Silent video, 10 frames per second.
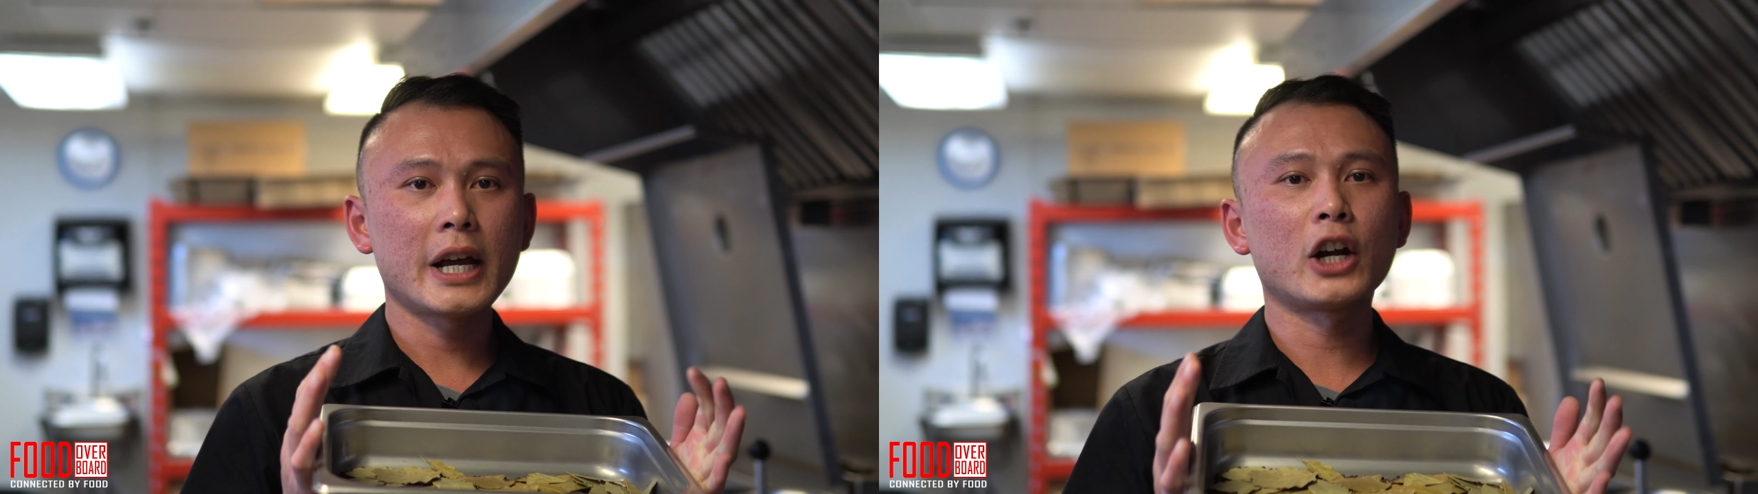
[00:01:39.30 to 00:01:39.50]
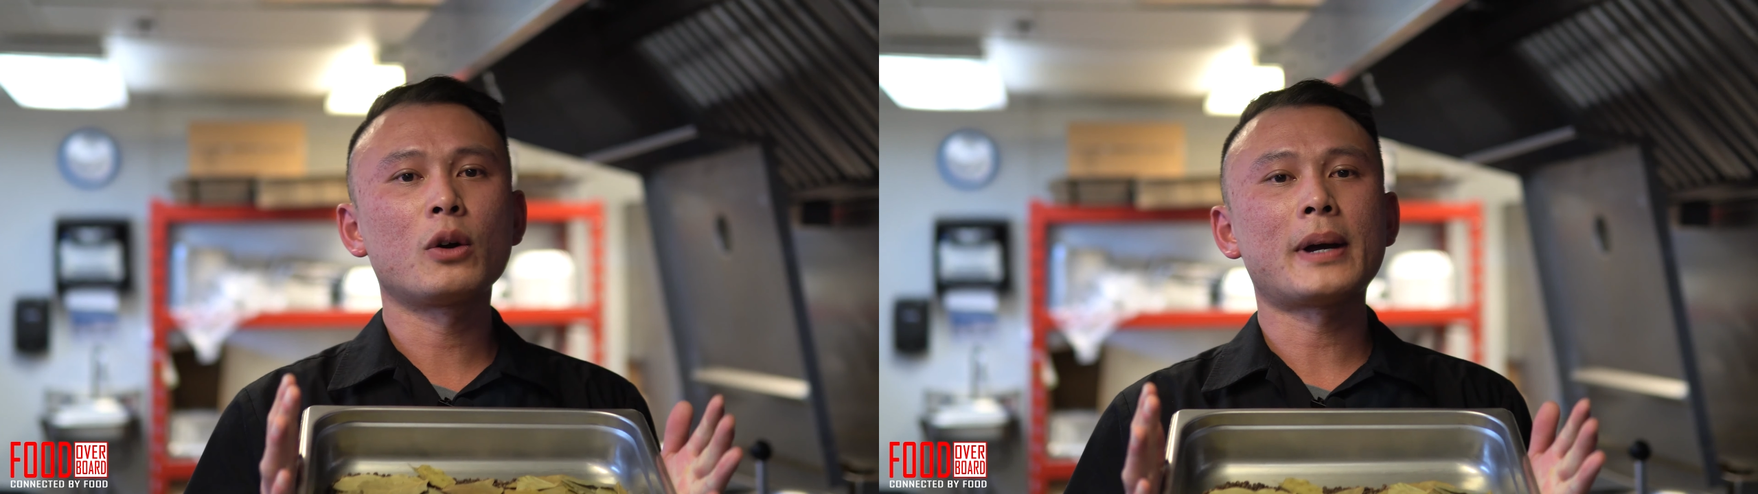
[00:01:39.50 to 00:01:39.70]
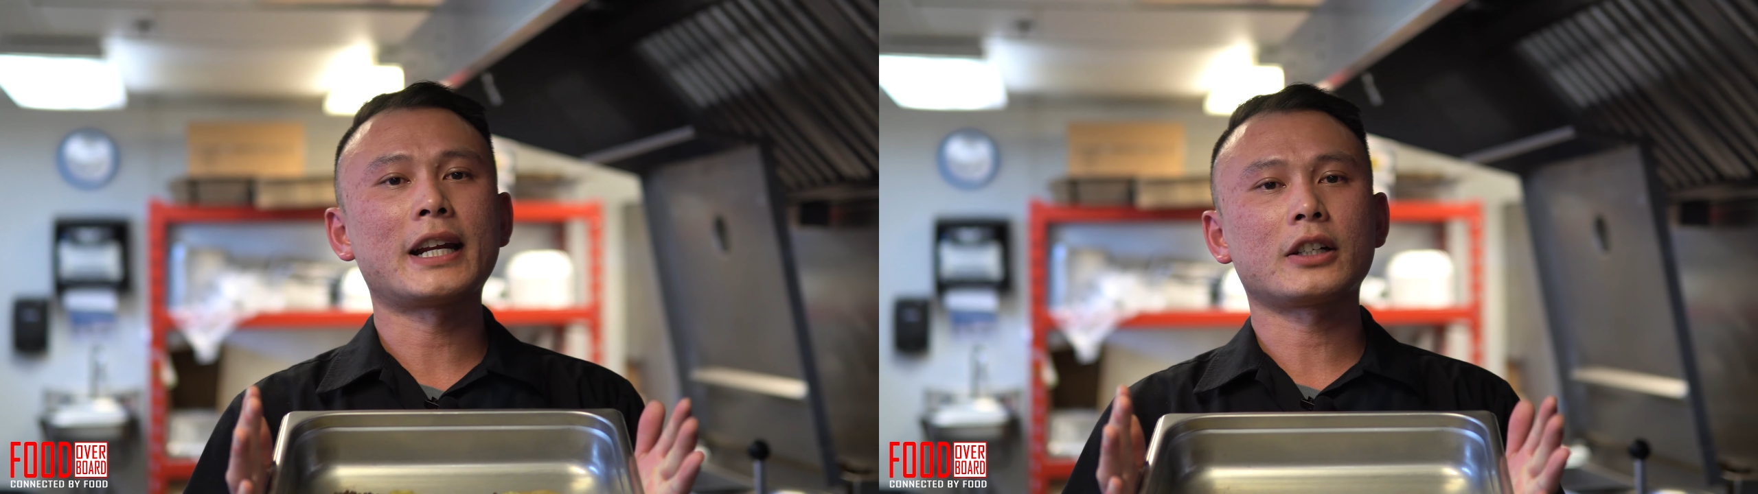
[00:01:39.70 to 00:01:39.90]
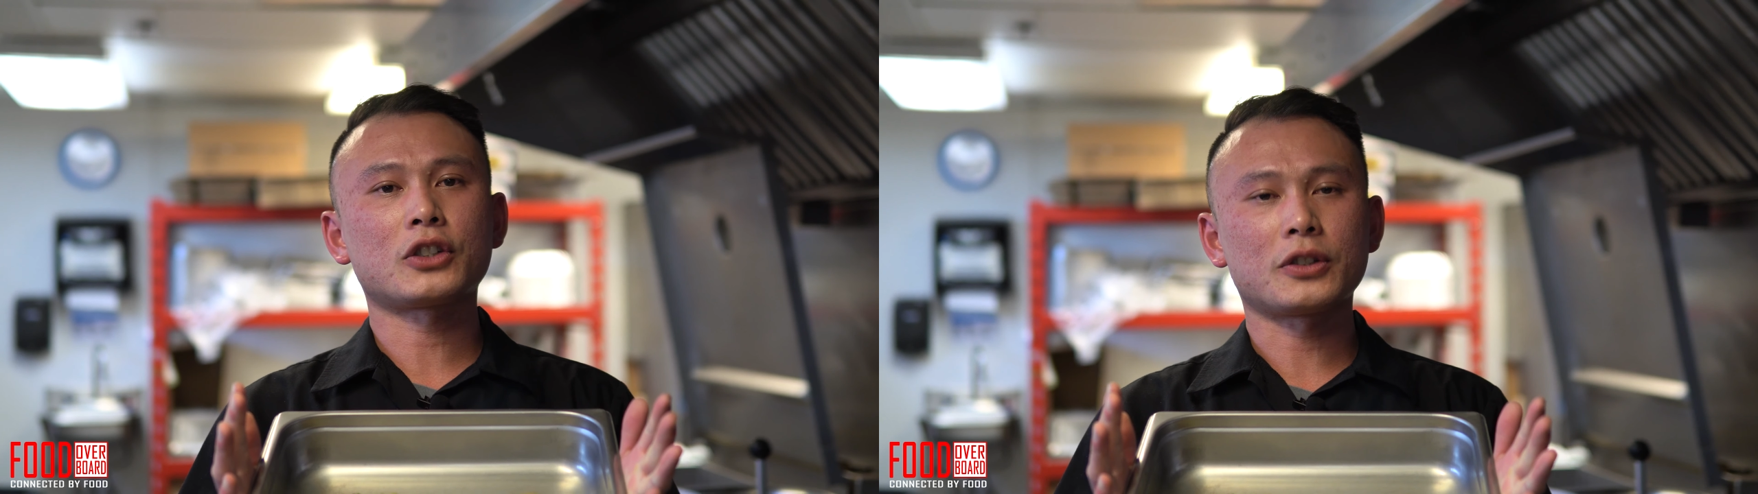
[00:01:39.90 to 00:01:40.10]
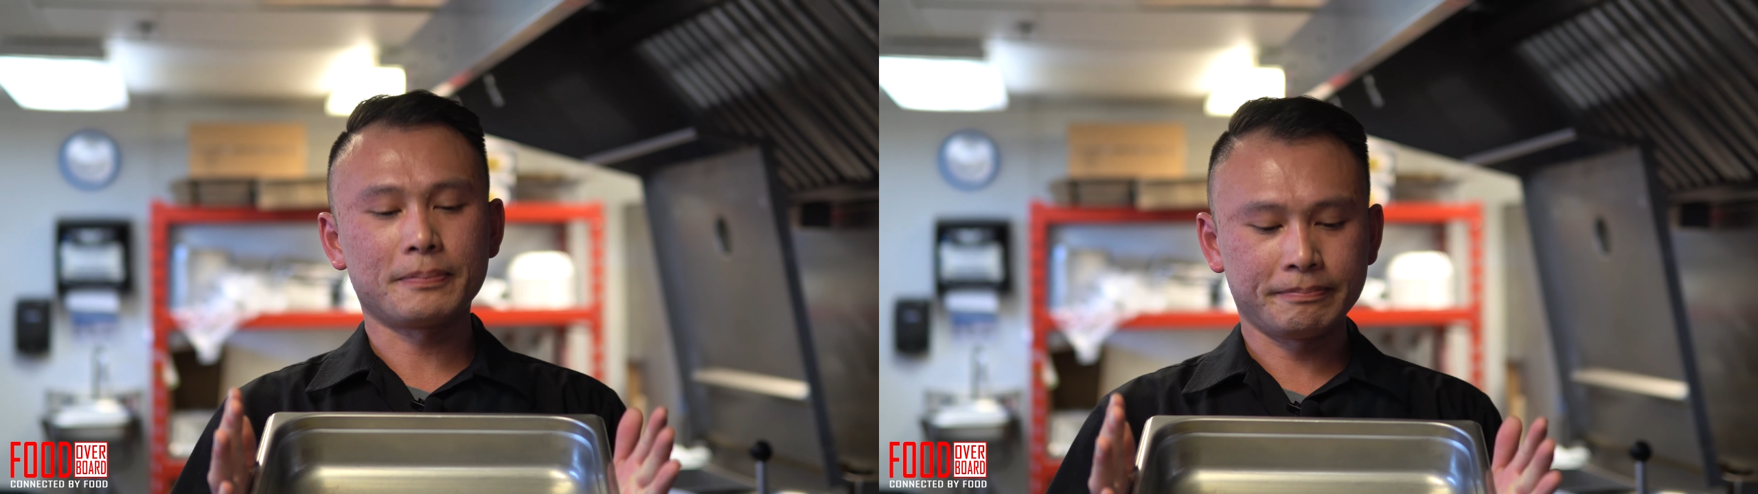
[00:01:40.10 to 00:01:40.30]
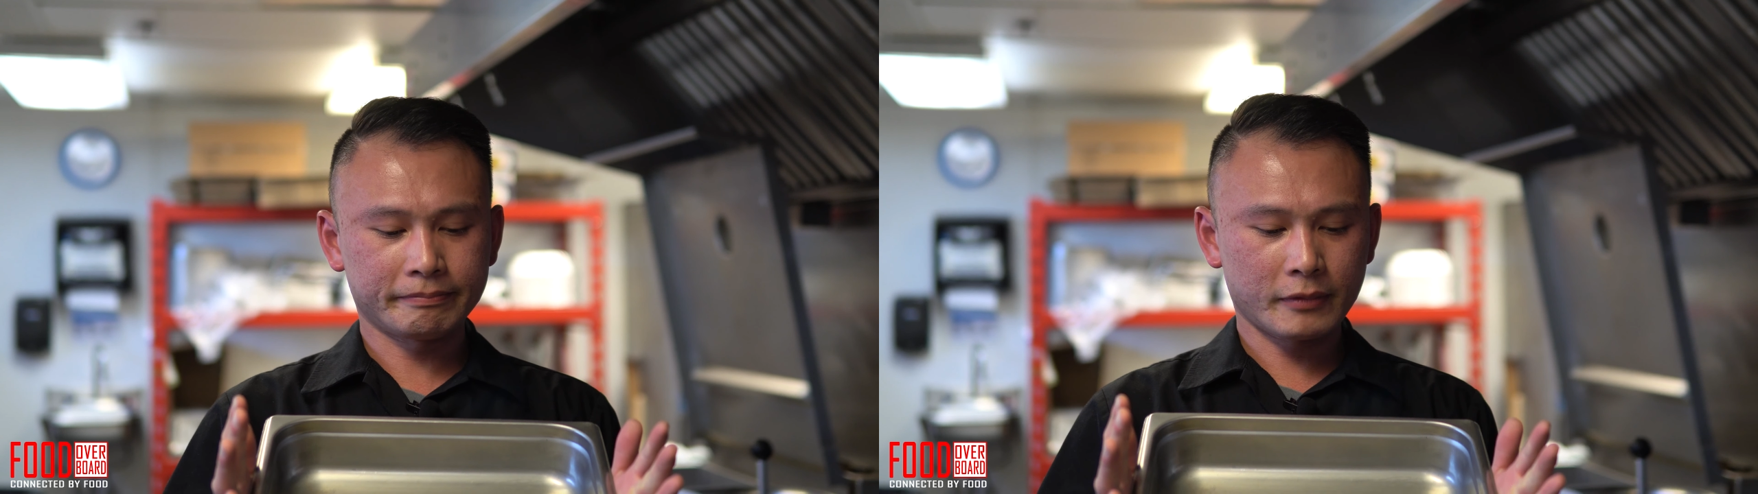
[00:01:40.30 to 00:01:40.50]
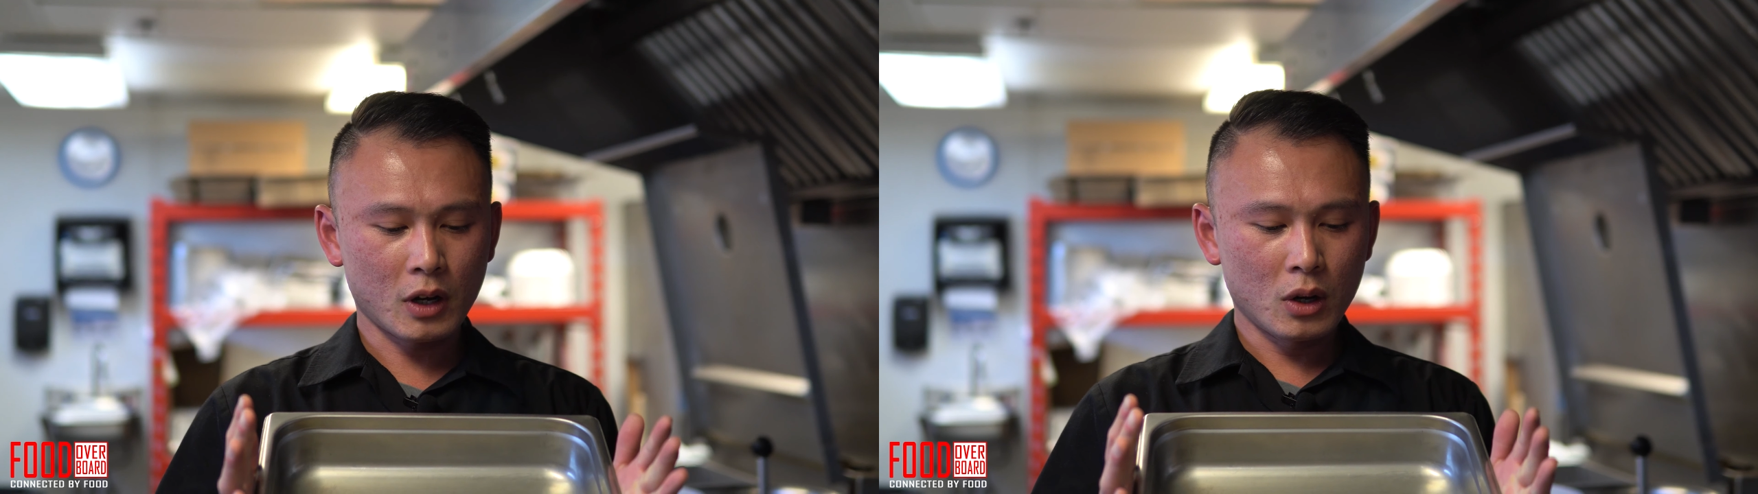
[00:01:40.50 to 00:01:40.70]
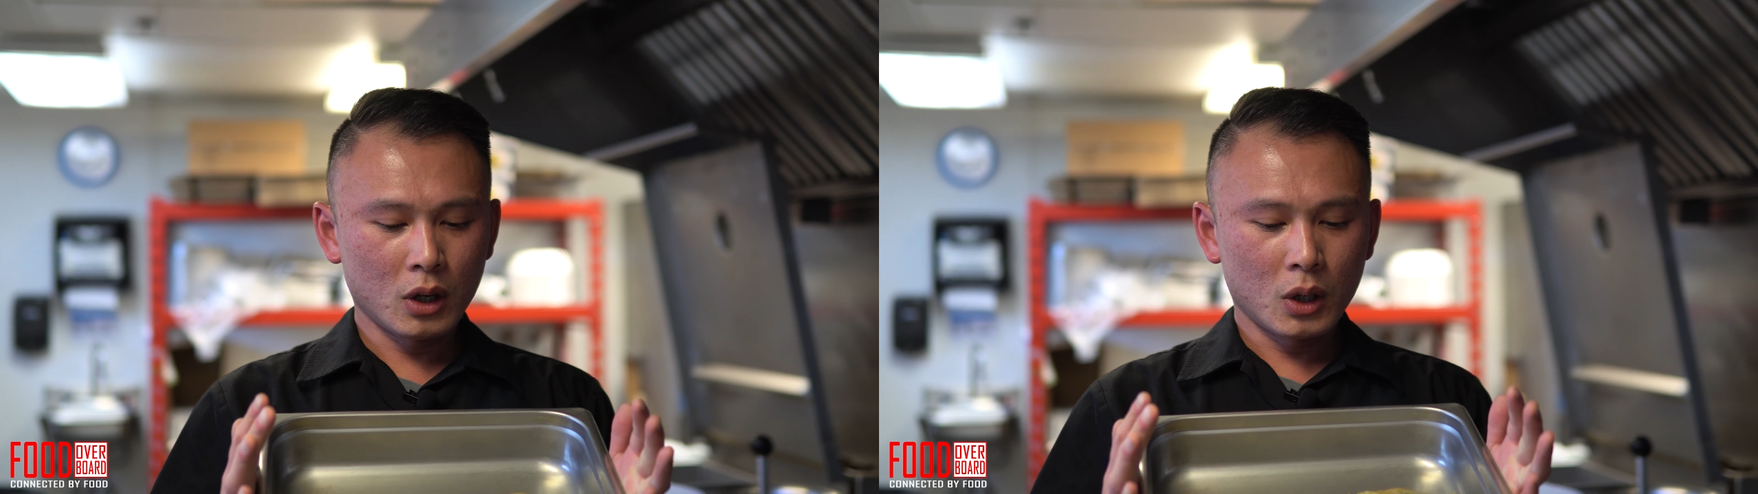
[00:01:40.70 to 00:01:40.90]
Aromatics.
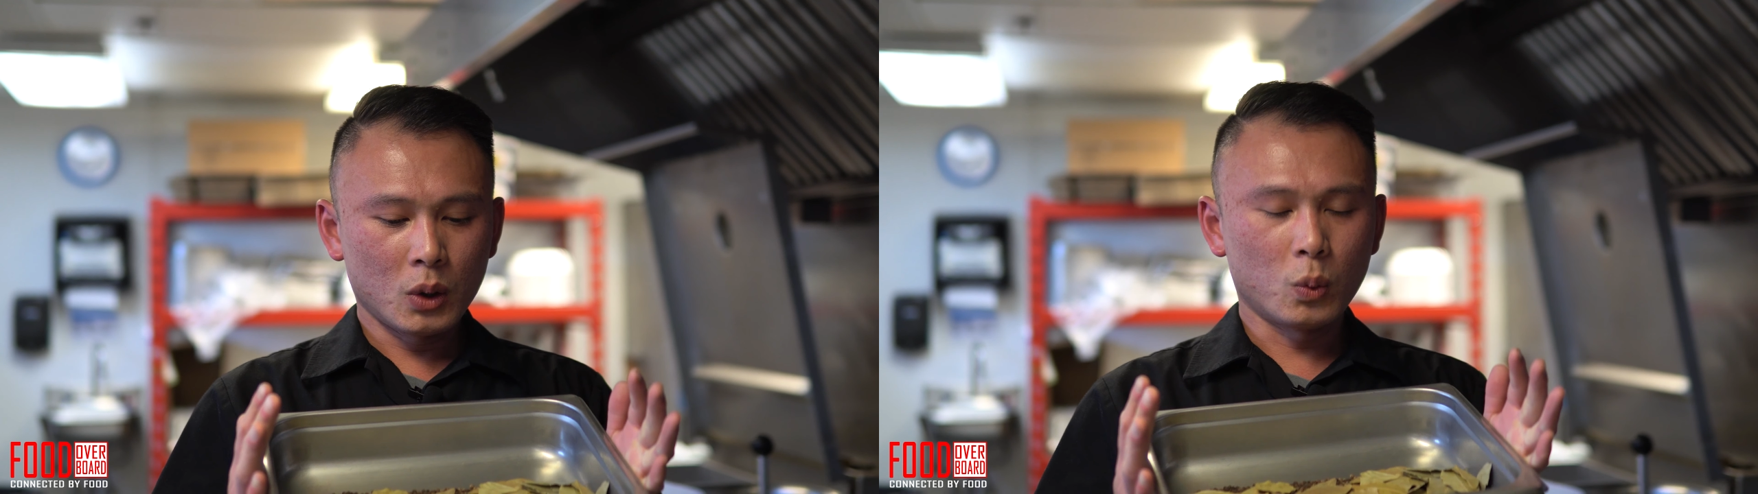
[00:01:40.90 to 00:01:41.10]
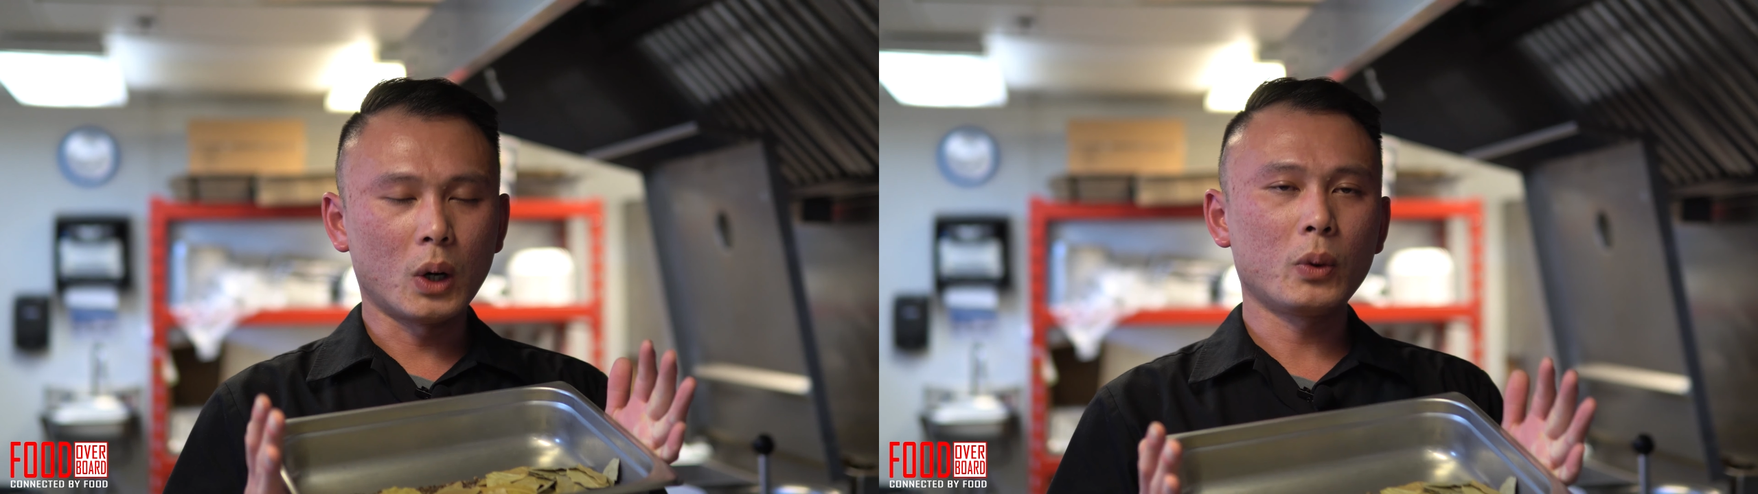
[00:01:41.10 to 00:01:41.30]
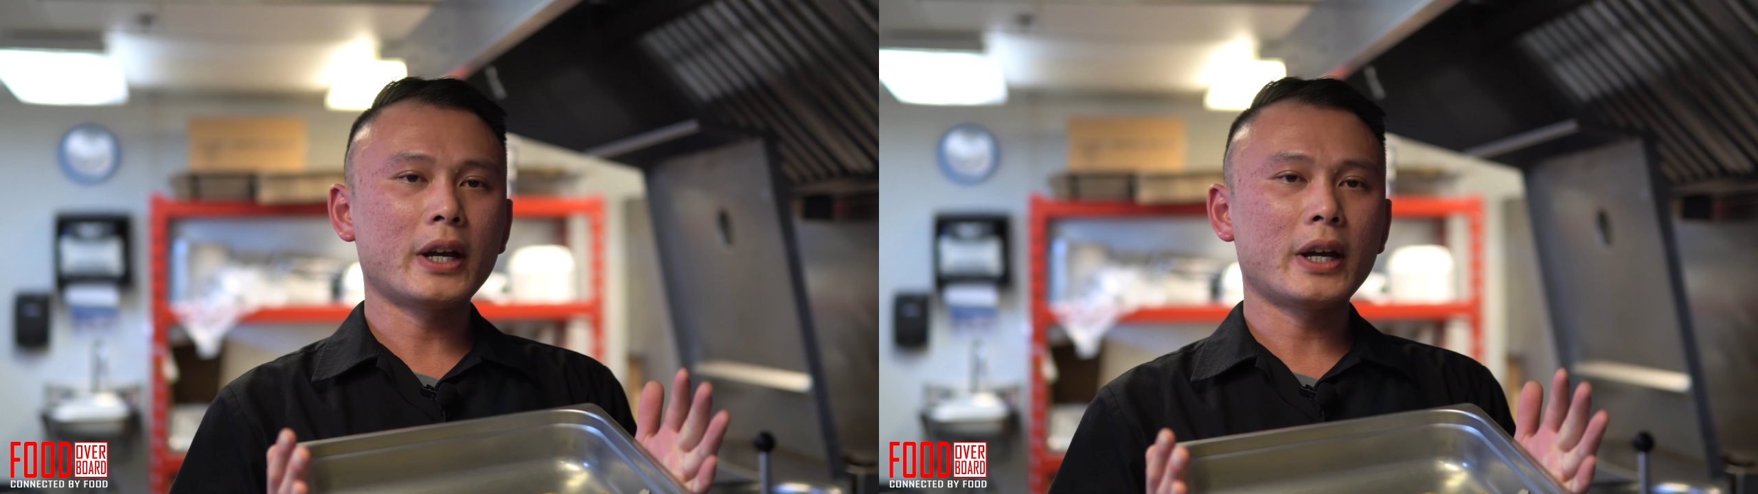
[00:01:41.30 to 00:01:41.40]
What